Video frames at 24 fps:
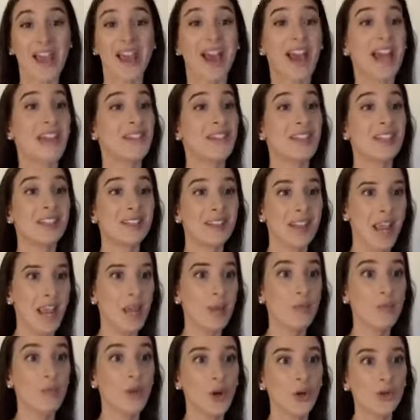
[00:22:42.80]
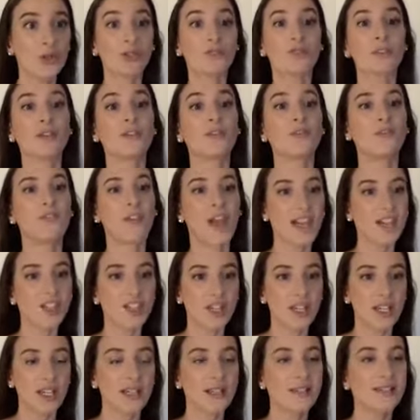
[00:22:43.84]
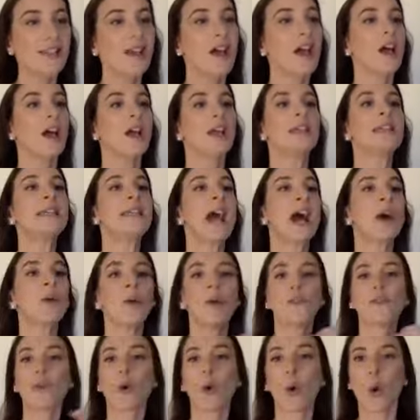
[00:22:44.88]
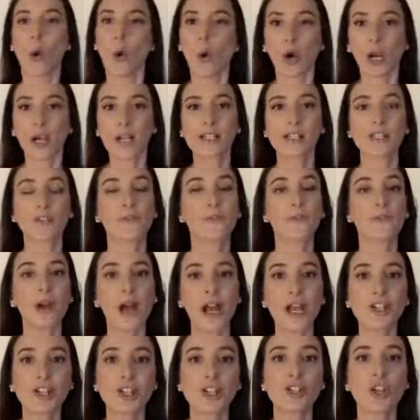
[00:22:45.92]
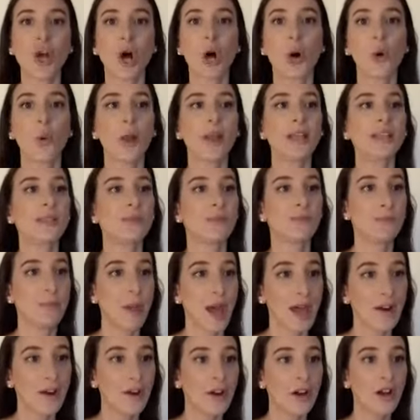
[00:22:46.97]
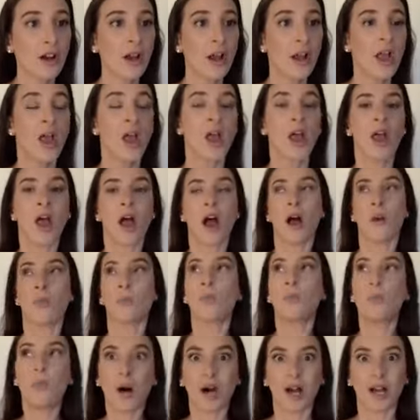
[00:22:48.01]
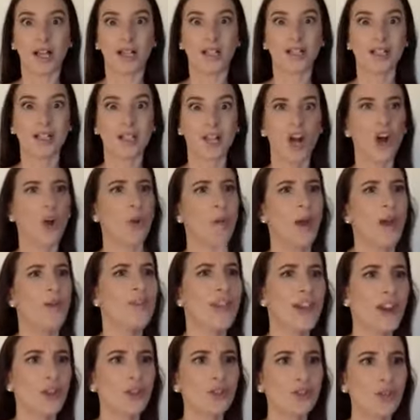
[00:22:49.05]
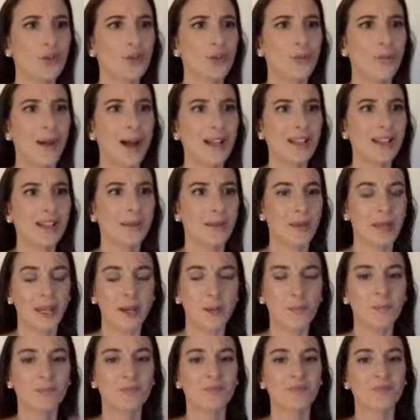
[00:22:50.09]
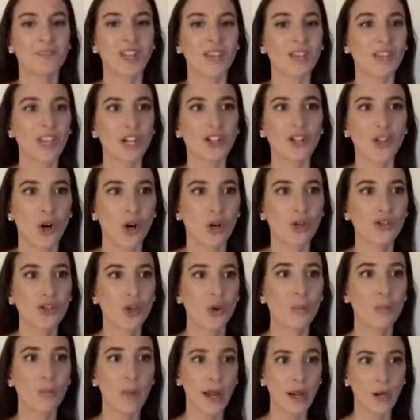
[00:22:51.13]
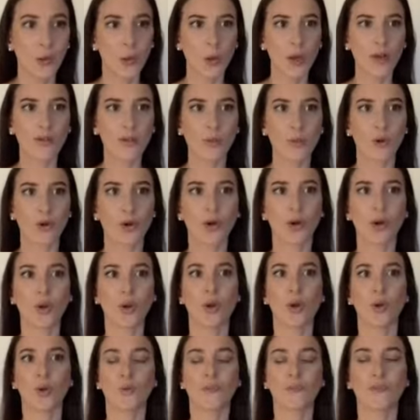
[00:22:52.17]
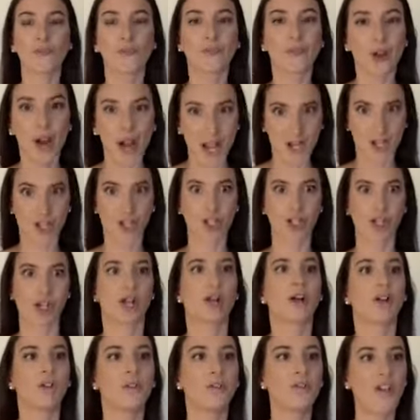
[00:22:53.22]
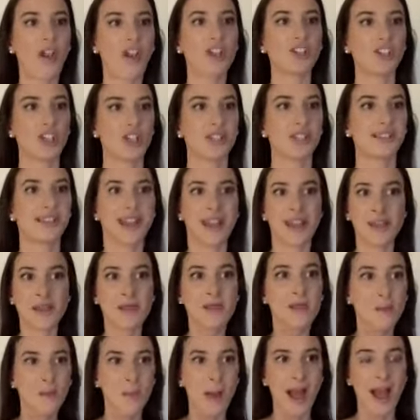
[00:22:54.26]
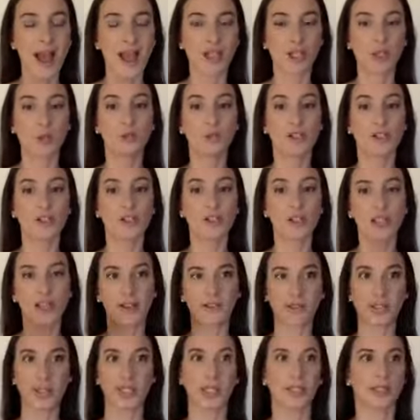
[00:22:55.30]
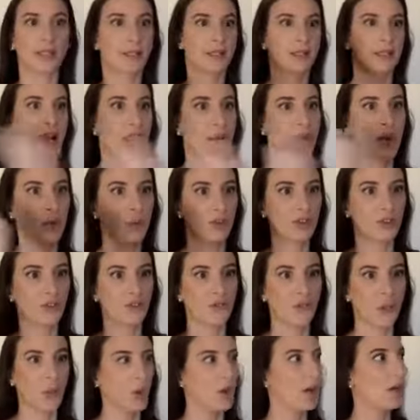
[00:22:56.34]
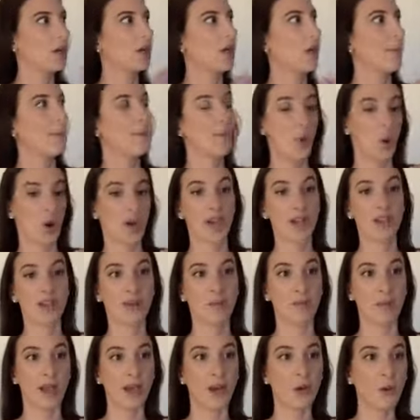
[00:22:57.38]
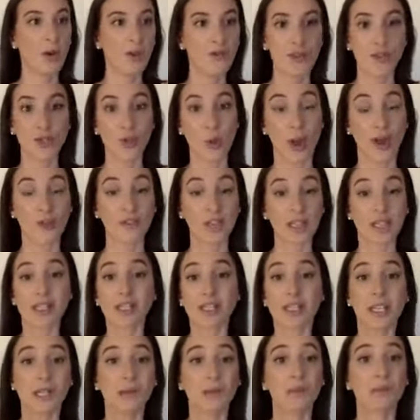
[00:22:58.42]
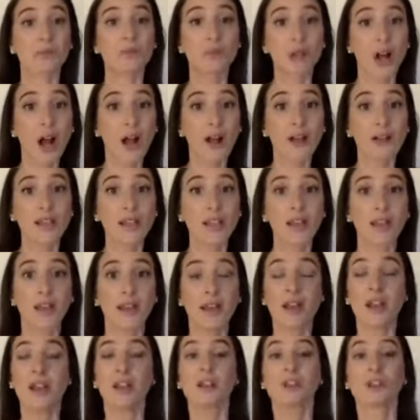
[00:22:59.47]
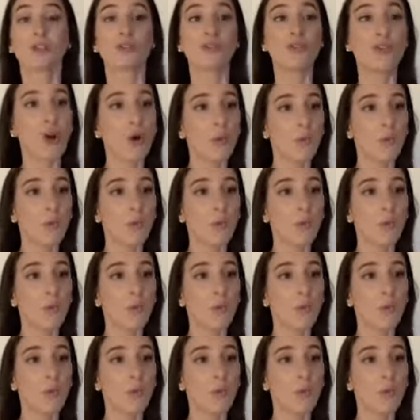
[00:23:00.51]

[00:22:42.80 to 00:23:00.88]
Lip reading: And the same goes for veggies. Now, of course, fresh is always better. But, oh, and that also reminds me that there's also microwavable fresh veggies. In the bag, you literally have to like stab it with a fork, put it in the microwave, and you have like steamed broccoli, snow